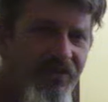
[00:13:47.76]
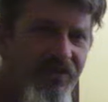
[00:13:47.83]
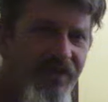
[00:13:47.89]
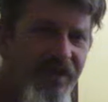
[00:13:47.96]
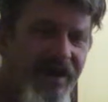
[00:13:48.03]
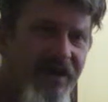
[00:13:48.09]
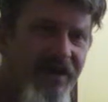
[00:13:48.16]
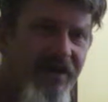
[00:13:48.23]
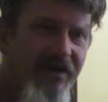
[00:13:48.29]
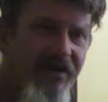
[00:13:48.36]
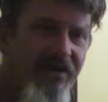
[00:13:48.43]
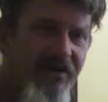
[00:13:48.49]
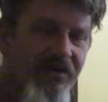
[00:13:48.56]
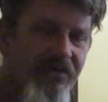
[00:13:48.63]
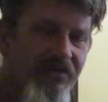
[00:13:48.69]
then
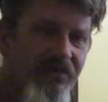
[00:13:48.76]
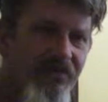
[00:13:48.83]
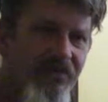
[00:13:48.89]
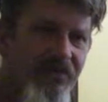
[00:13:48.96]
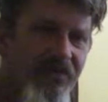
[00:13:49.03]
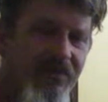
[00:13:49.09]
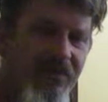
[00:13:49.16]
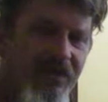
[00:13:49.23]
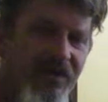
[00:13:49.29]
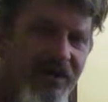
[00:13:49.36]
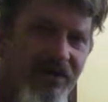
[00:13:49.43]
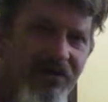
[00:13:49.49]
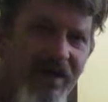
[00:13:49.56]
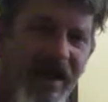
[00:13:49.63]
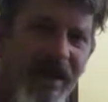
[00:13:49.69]

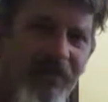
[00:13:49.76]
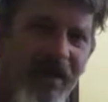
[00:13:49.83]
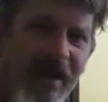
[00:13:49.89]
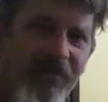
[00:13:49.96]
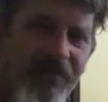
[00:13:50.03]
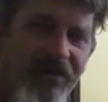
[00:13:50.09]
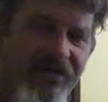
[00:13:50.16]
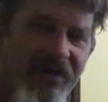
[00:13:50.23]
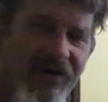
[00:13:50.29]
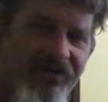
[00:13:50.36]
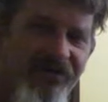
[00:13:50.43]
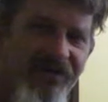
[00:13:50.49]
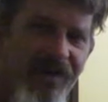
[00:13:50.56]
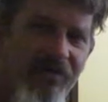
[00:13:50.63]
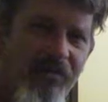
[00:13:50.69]
it'll come up and they'll
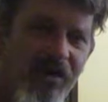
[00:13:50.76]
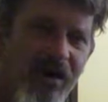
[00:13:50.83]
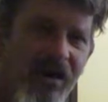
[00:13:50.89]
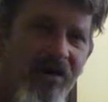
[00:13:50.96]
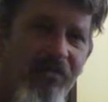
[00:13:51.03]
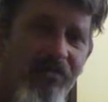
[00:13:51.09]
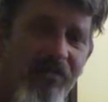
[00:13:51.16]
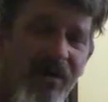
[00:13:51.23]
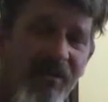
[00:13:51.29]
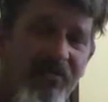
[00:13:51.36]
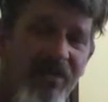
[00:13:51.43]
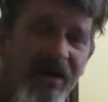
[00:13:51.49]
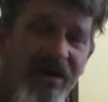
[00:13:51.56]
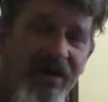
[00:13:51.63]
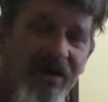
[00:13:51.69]
see my
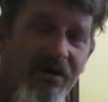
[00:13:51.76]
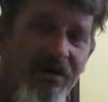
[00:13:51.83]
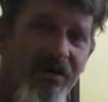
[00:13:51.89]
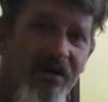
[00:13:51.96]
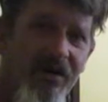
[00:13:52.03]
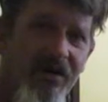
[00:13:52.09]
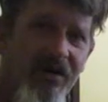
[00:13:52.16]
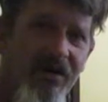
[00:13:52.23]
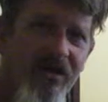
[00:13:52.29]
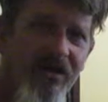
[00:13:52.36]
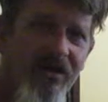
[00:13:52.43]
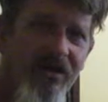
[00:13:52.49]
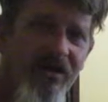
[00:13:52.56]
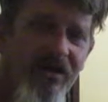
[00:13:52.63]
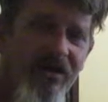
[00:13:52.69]
opinion.
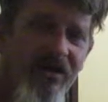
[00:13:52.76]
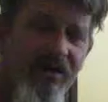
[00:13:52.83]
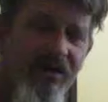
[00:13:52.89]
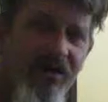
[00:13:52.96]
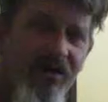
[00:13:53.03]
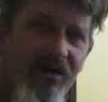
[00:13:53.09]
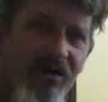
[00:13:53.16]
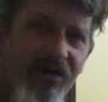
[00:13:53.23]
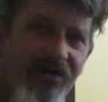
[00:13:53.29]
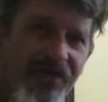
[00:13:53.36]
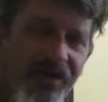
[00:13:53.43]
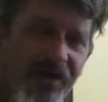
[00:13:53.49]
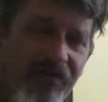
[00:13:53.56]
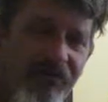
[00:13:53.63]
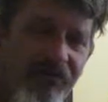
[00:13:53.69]
Not
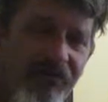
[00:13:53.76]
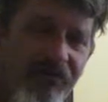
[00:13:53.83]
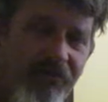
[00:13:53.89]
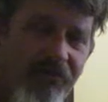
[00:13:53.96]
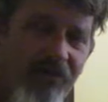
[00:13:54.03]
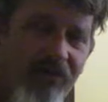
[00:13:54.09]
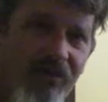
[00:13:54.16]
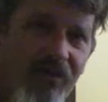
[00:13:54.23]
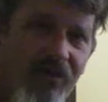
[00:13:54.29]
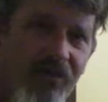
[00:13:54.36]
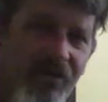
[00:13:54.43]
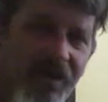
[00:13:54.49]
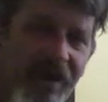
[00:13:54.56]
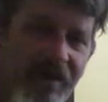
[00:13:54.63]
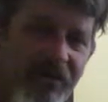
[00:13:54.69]
that I'm
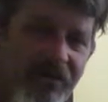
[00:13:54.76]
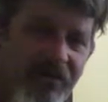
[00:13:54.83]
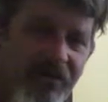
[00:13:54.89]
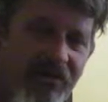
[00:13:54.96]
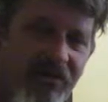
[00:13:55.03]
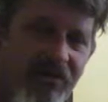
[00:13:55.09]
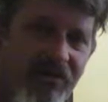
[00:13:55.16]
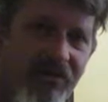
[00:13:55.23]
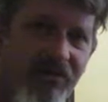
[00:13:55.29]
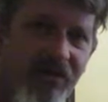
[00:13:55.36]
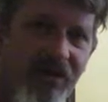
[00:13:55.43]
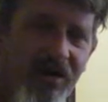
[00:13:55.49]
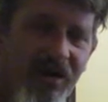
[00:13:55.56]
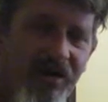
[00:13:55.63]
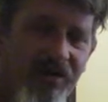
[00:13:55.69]
all that,
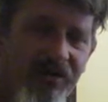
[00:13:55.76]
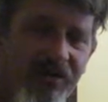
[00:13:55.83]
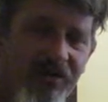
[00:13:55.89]
you know,